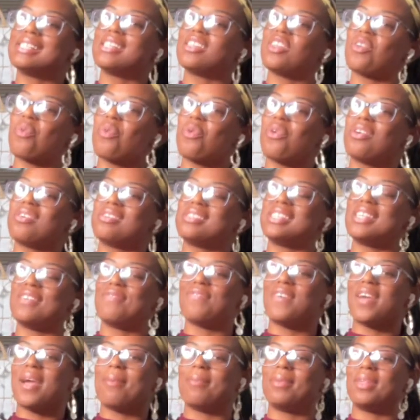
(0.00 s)
the Royalty
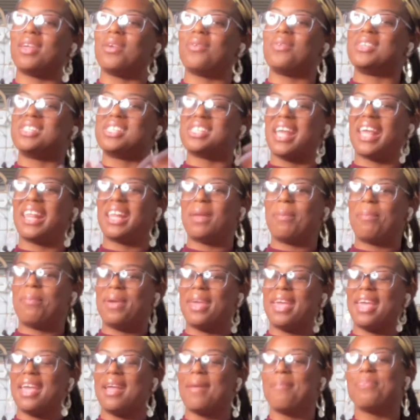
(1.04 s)
family with Shayla
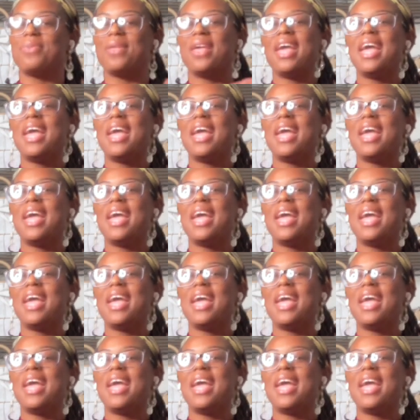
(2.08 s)
P.